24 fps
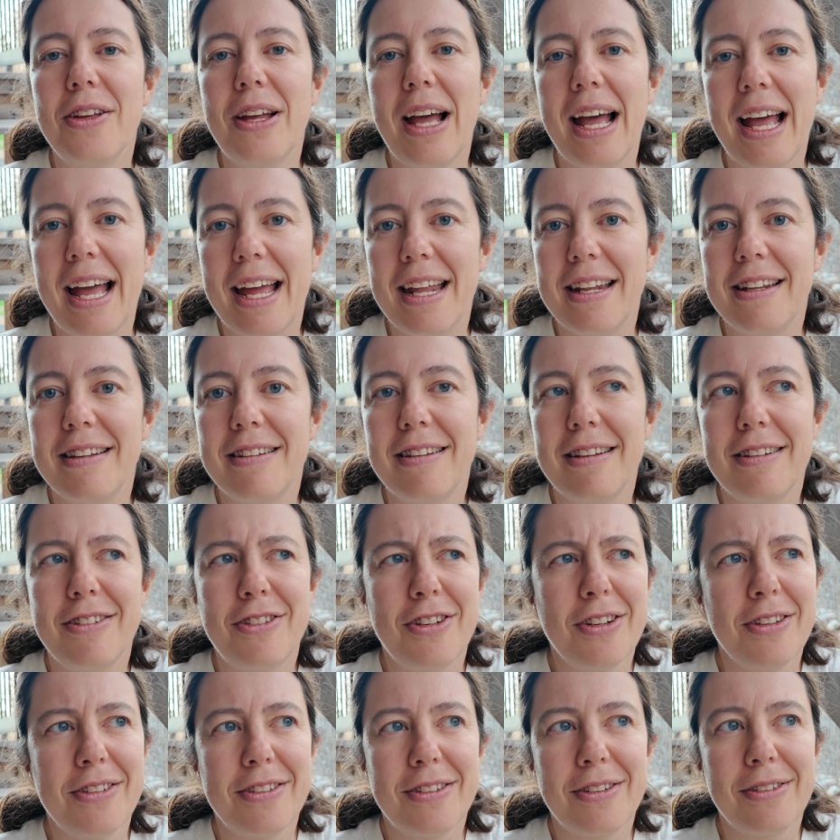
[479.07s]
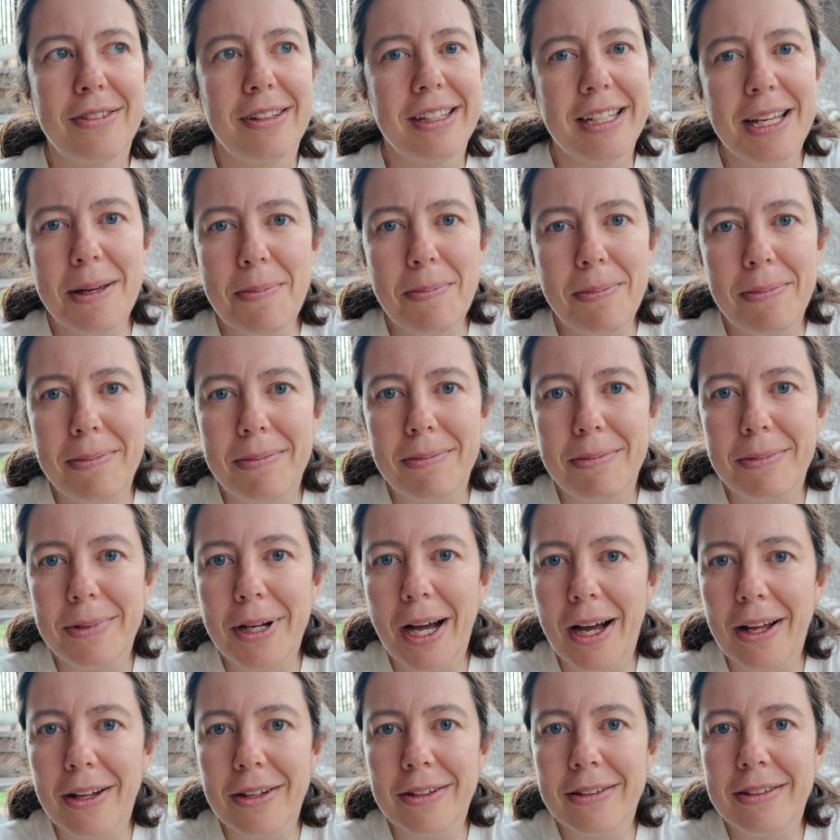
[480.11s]
And just keep
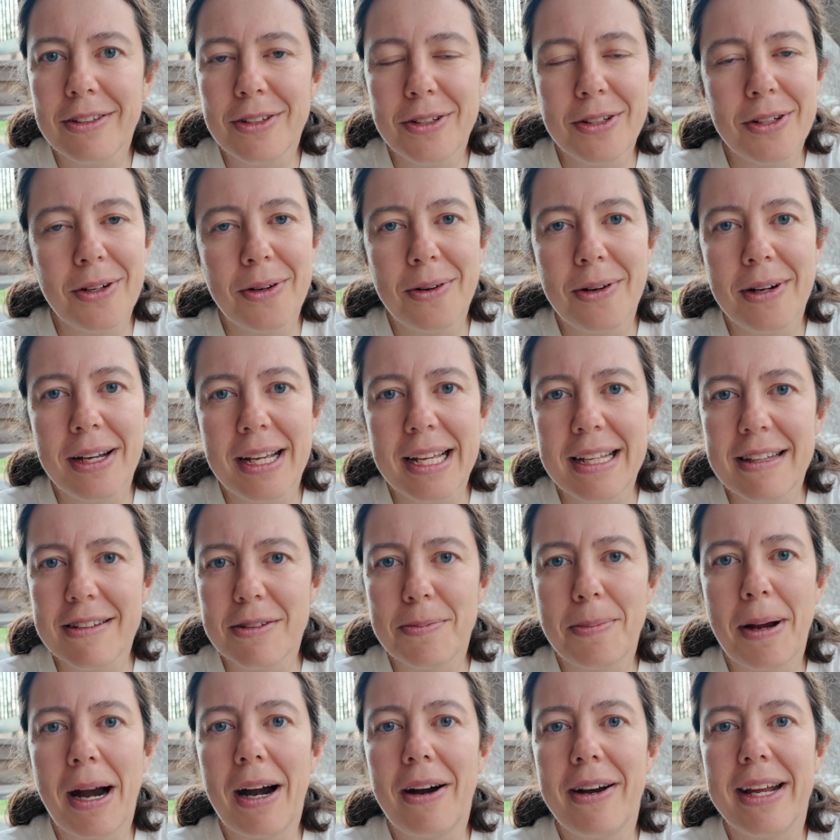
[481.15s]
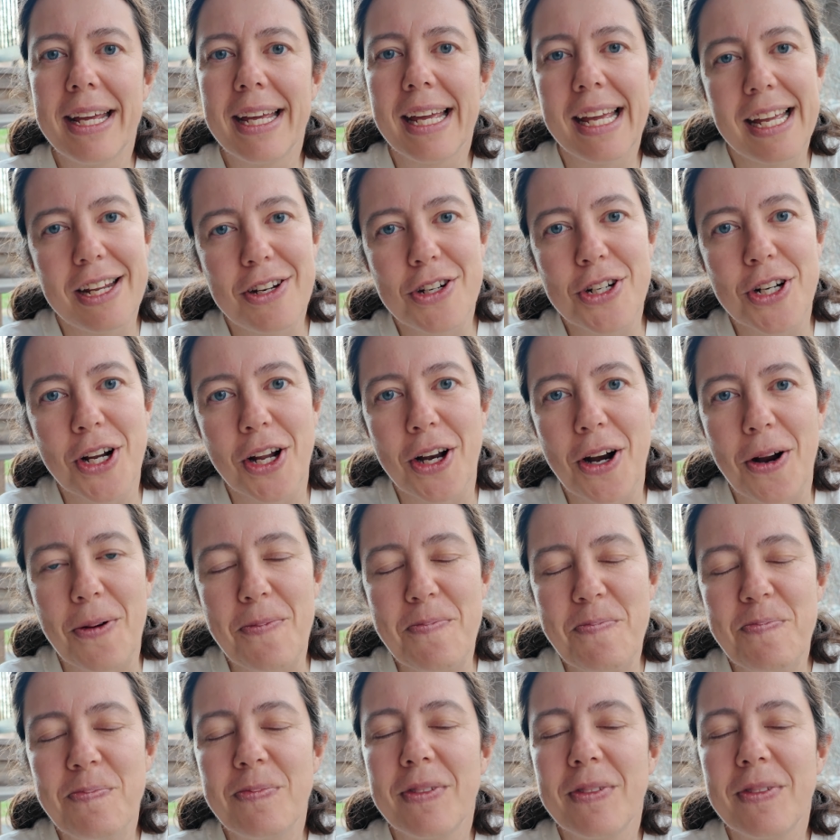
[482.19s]
on, inspiring each other.